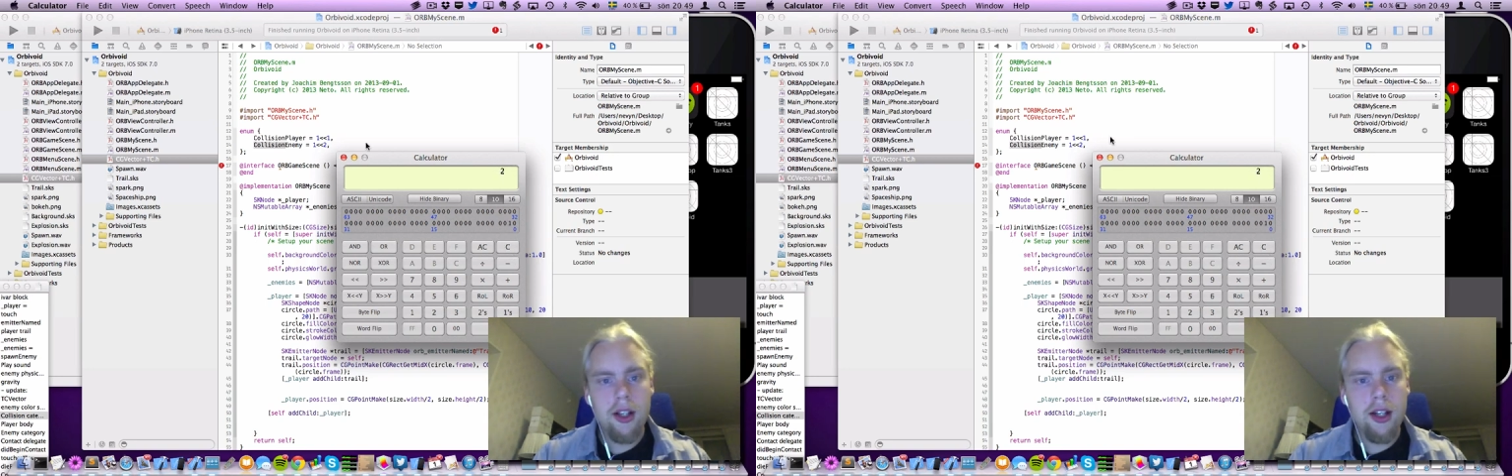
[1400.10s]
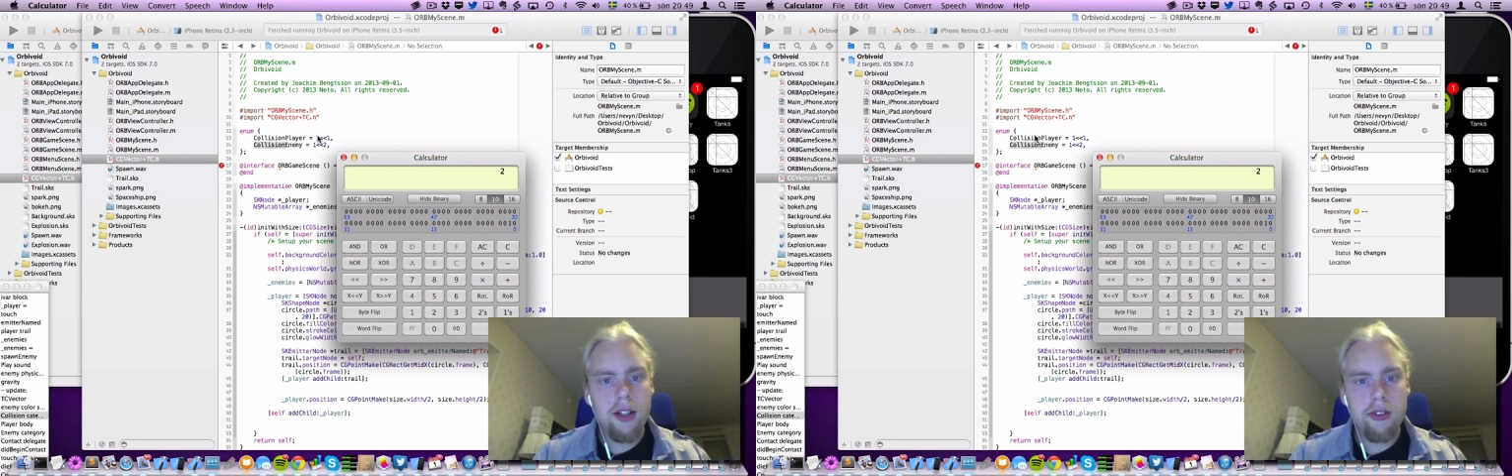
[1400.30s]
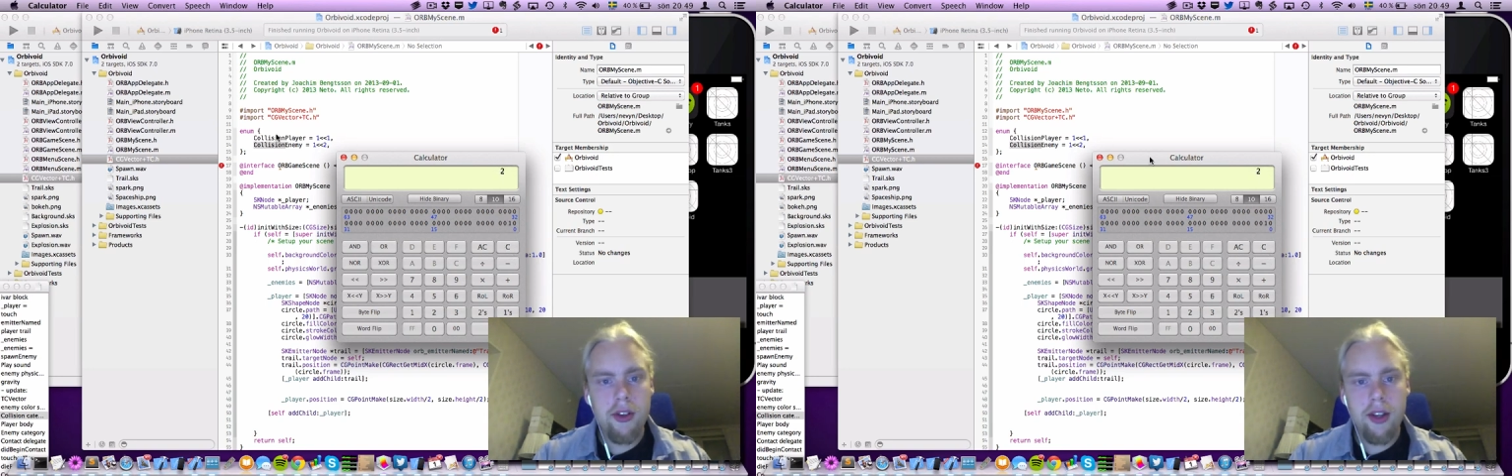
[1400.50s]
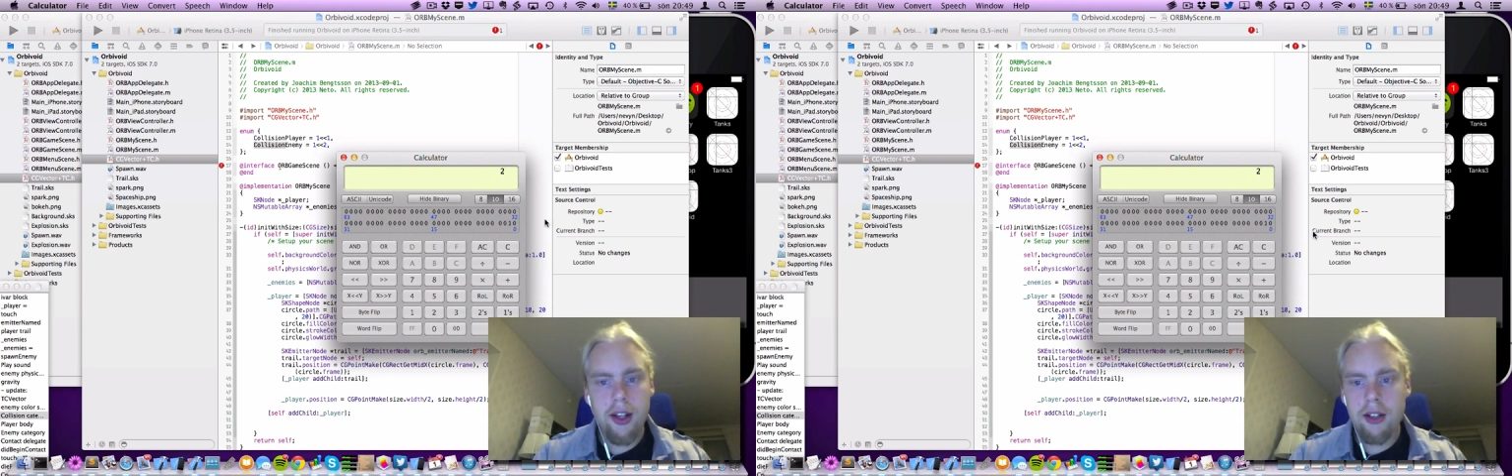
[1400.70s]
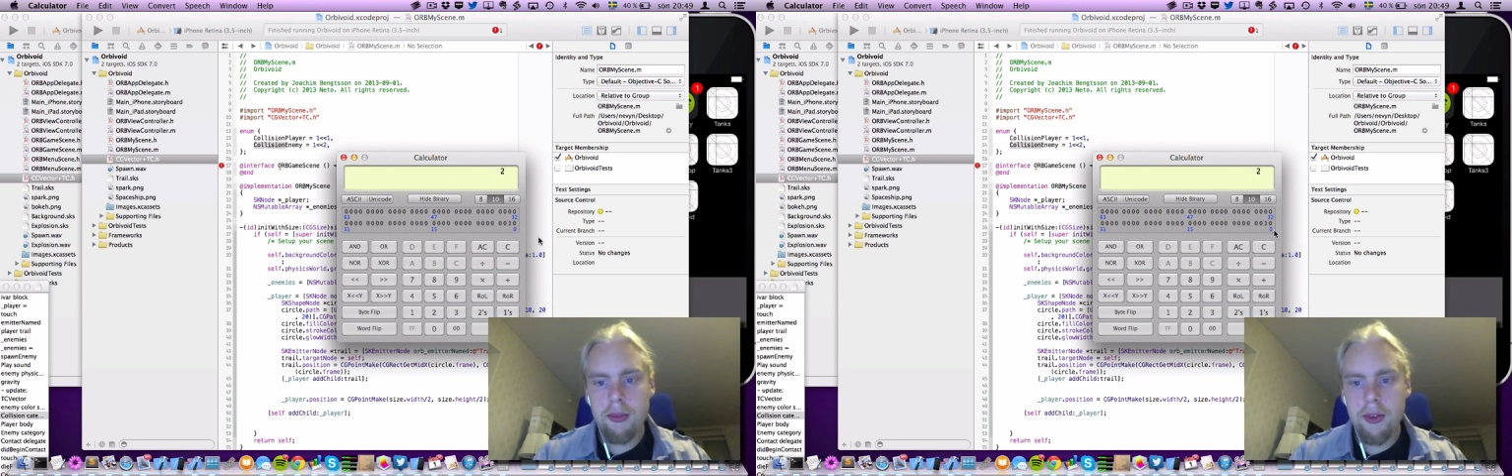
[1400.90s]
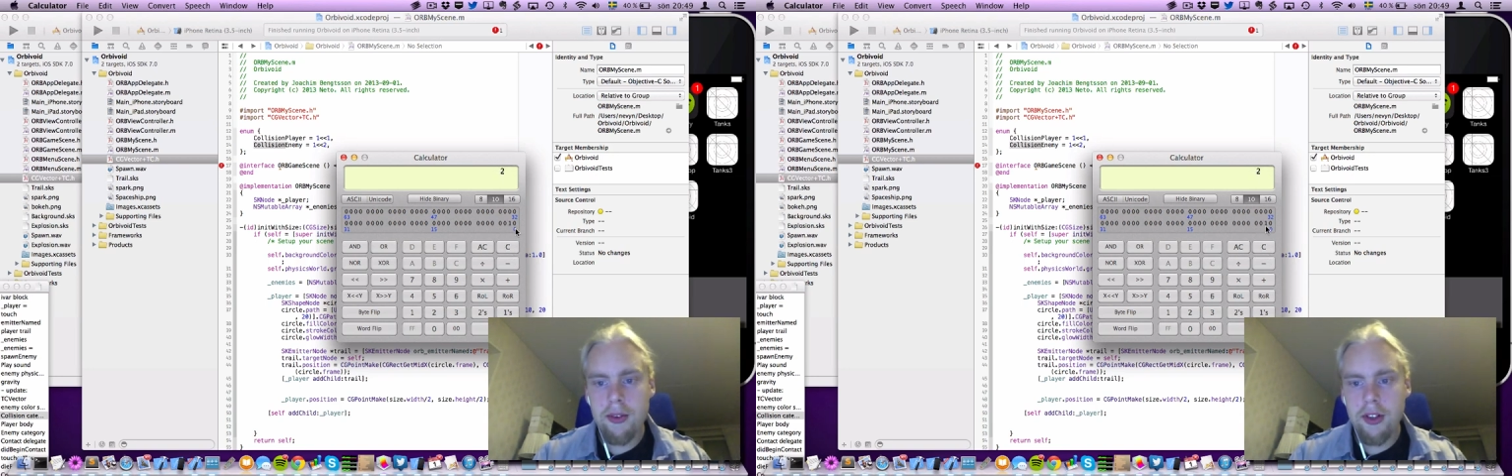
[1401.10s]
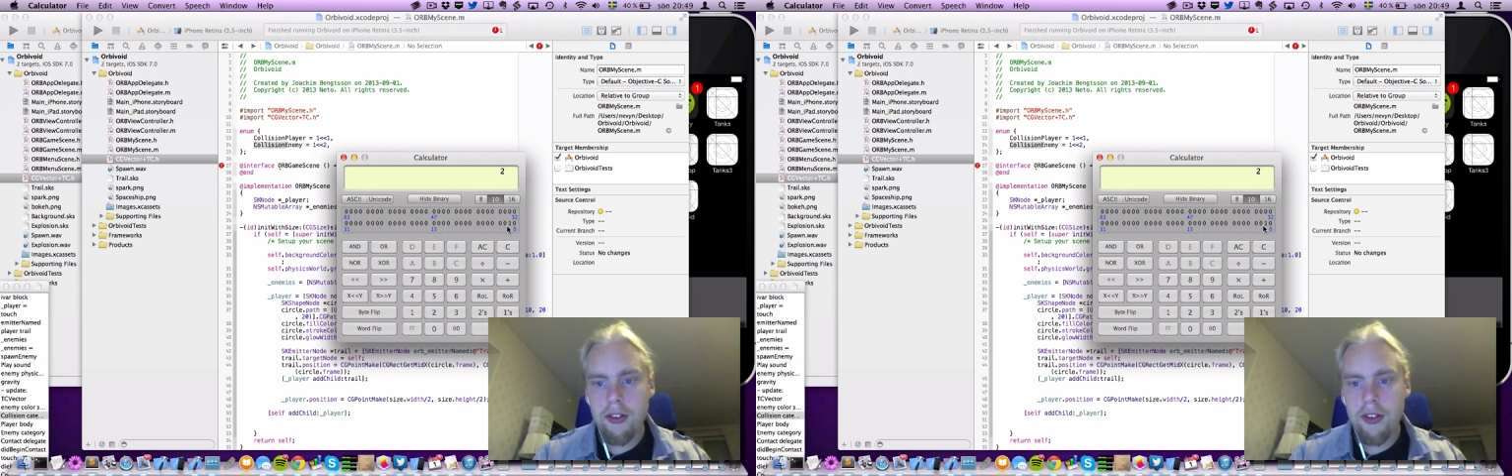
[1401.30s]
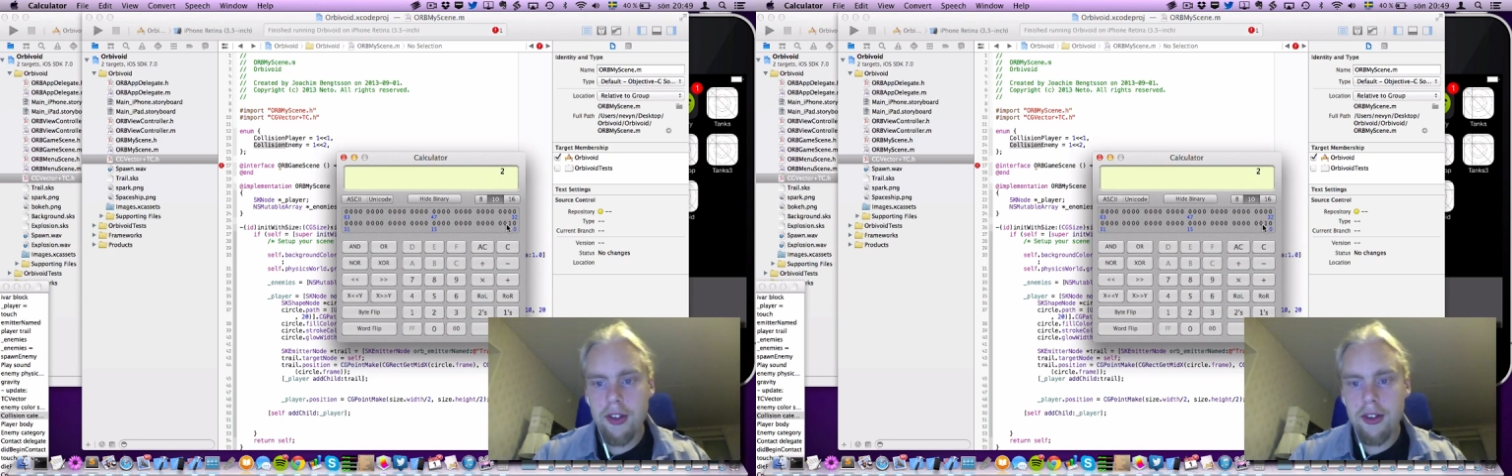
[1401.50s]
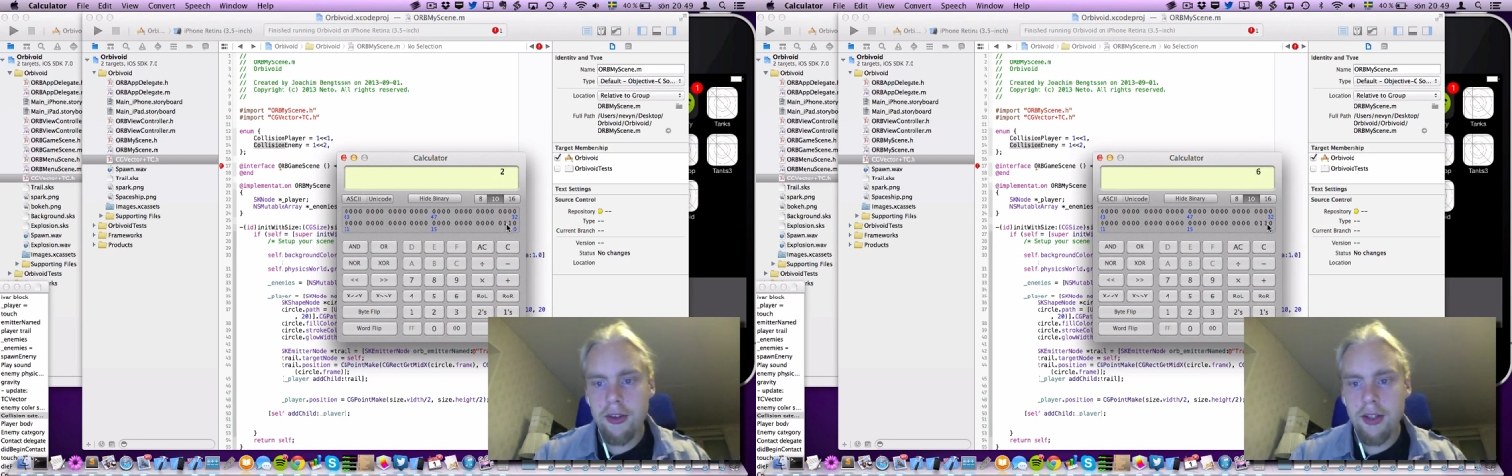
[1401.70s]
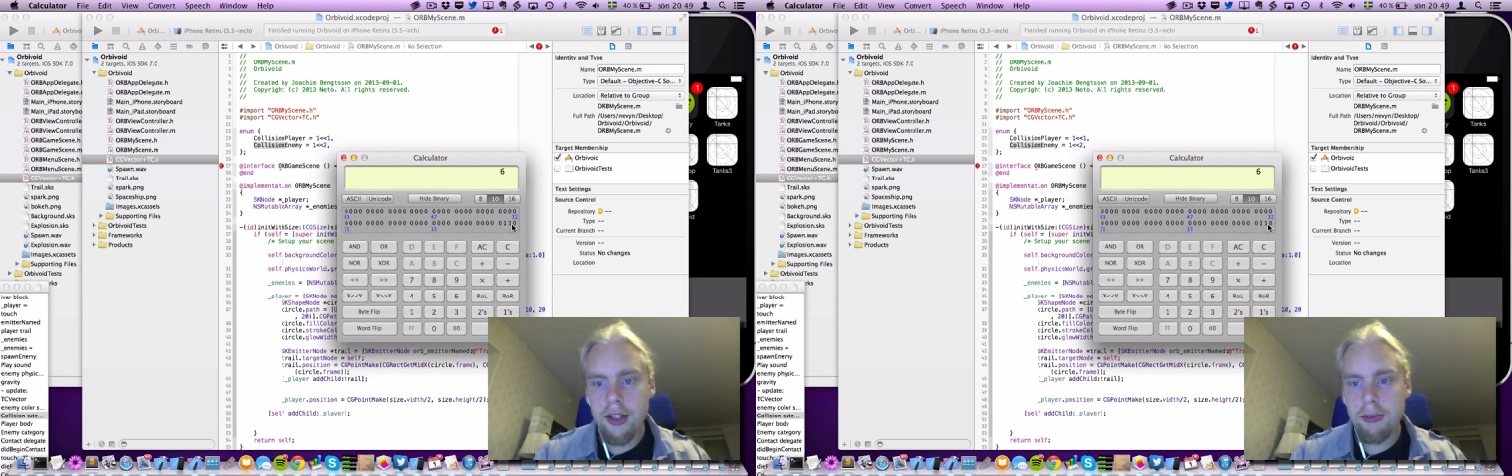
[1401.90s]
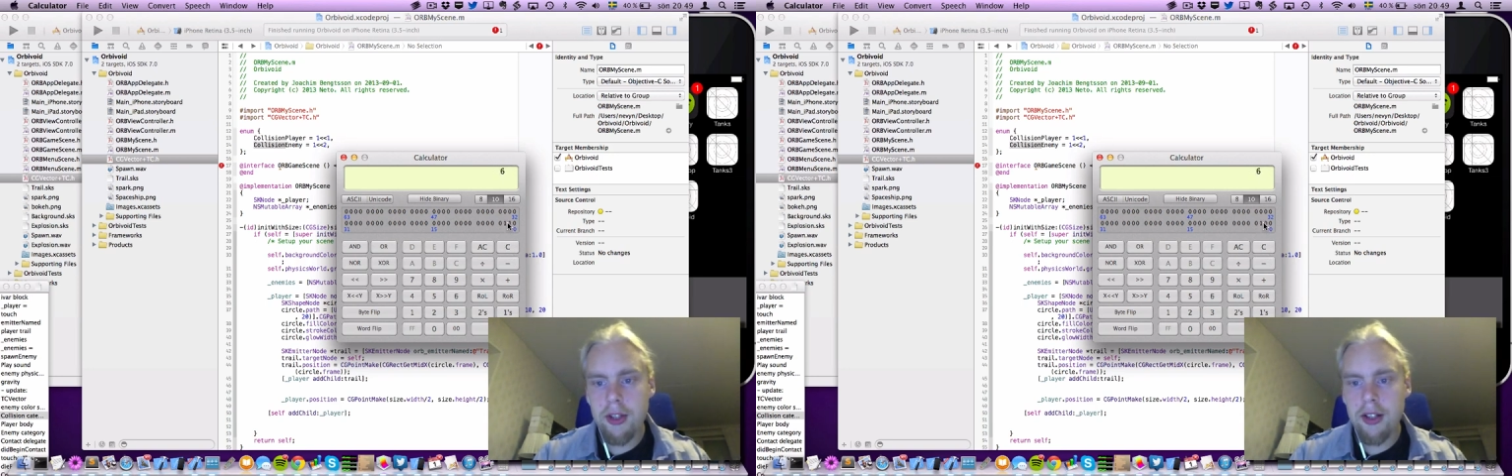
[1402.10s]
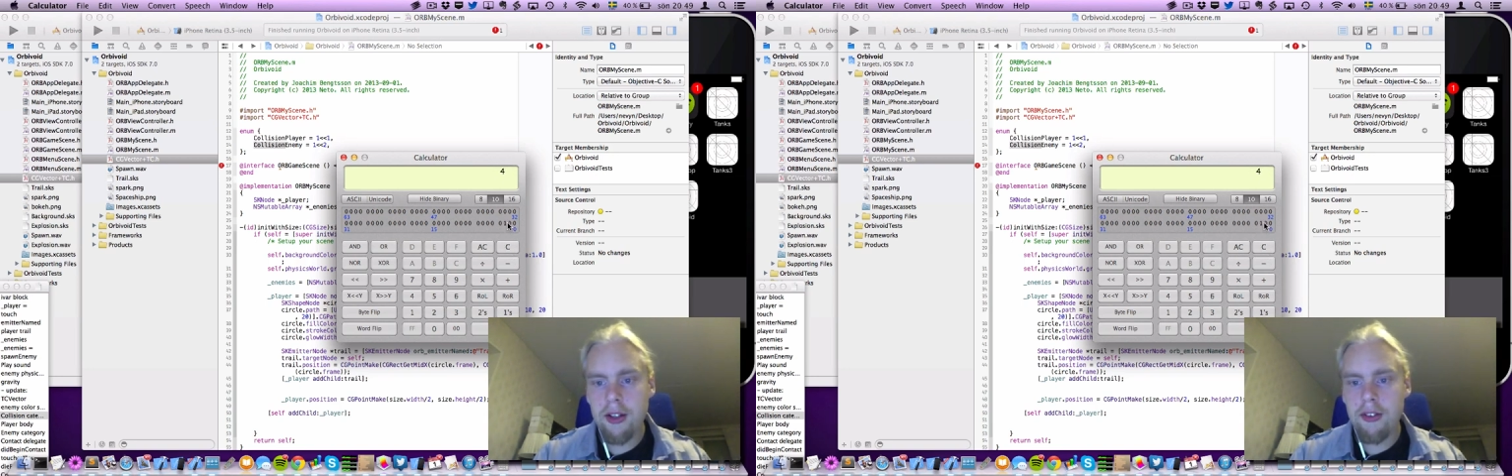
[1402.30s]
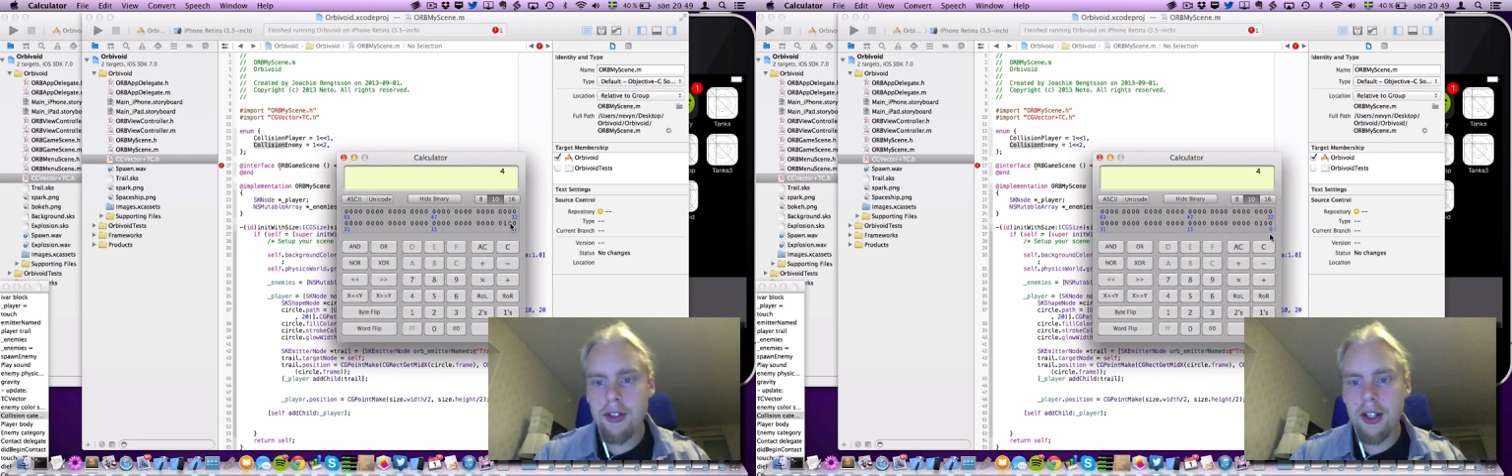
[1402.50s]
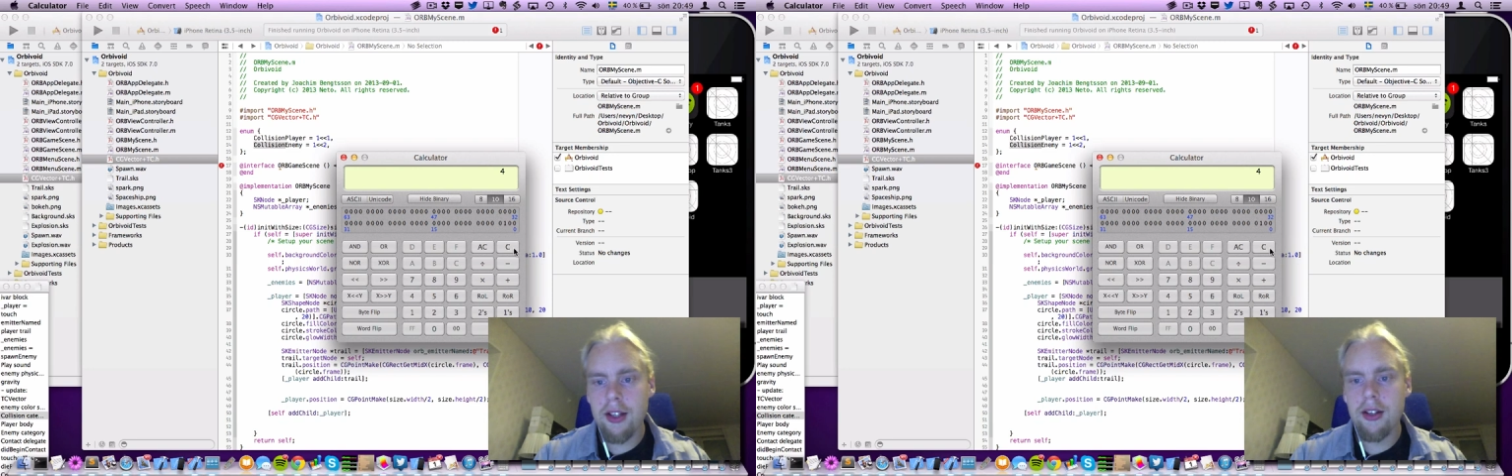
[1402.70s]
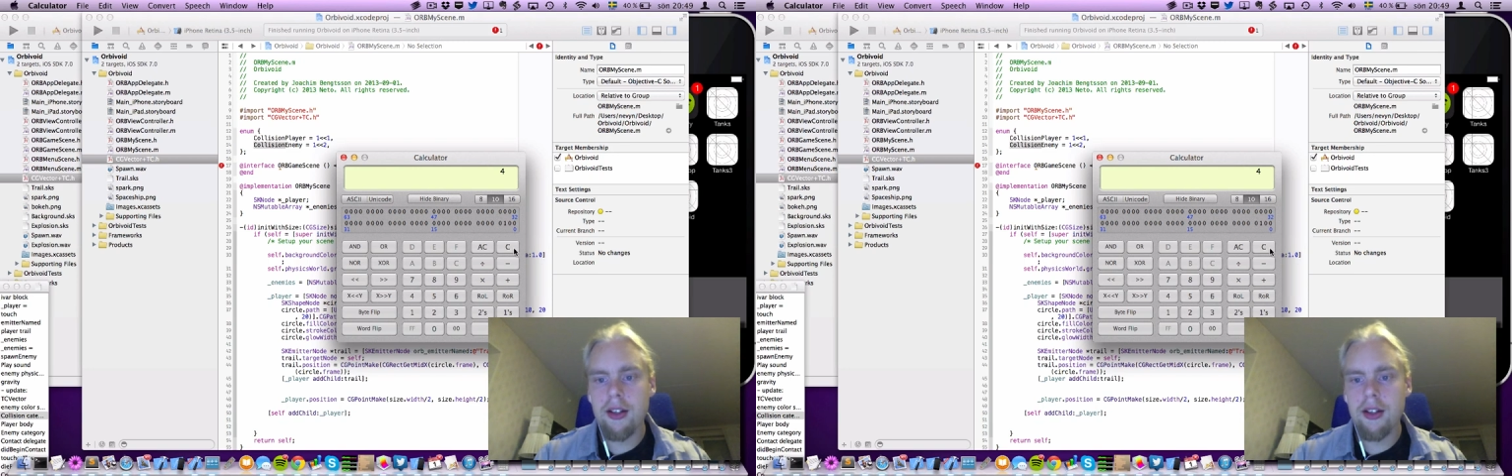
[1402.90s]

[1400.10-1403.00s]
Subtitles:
And for the enemy, we're going to set that bit instead.